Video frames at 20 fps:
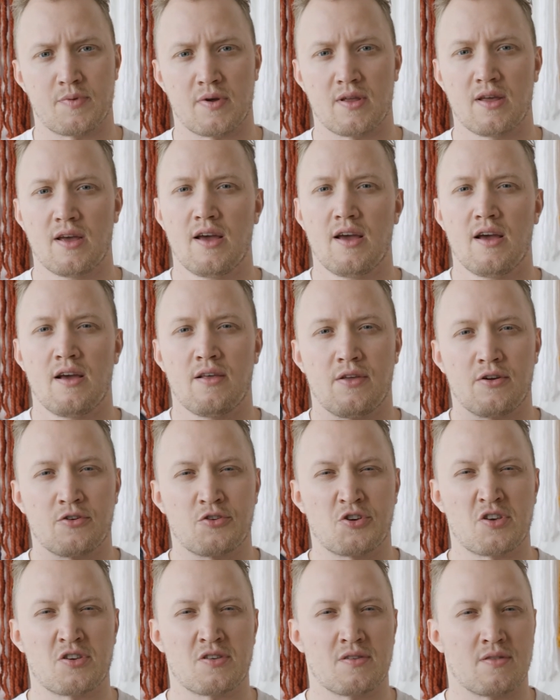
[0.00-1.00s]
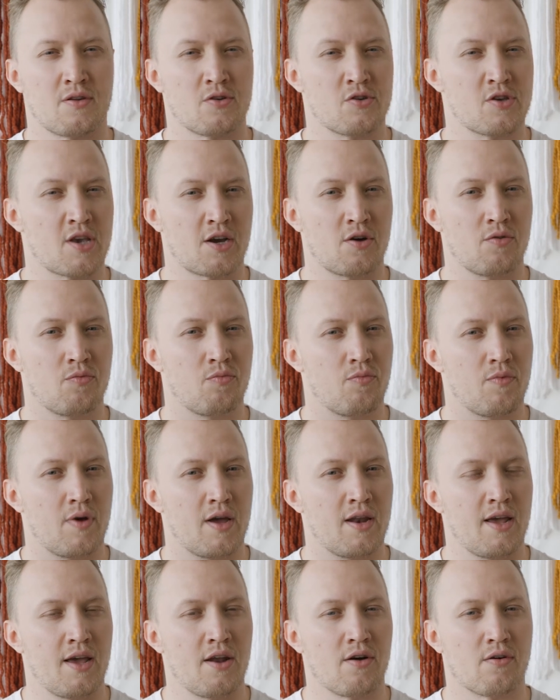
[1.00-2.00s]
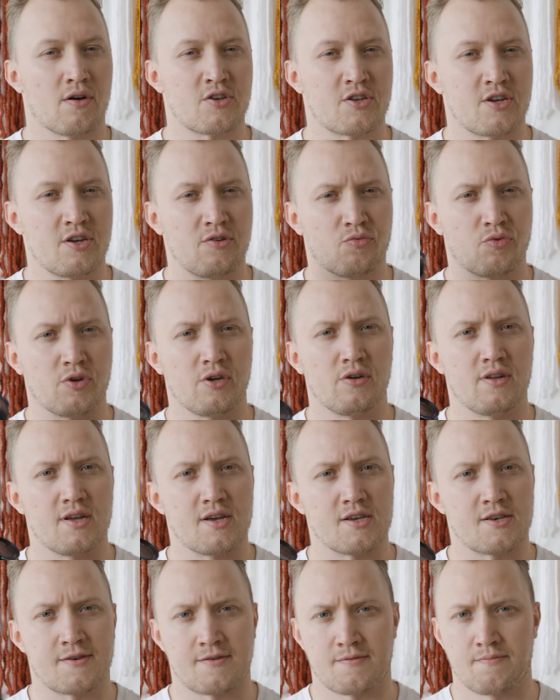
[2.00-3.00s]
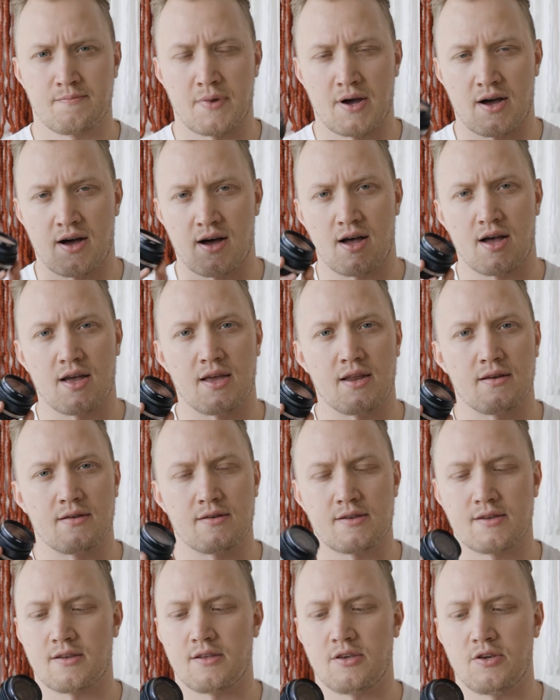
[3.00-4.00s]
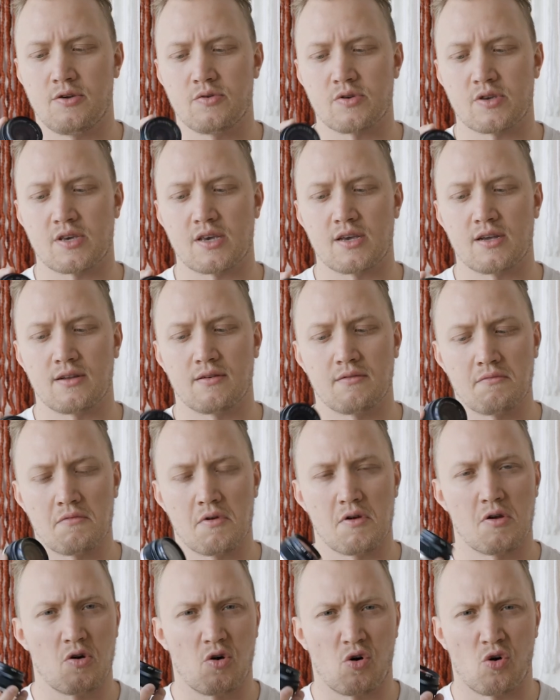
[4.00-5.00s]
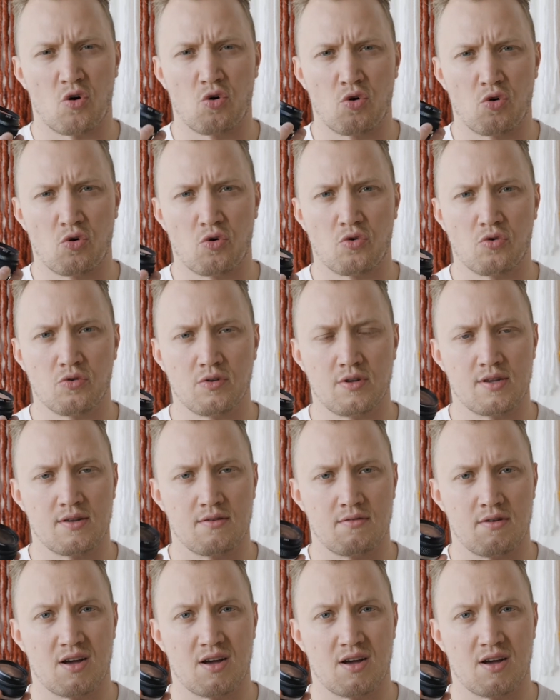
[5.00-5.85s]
but there's like an interesting realness behind using old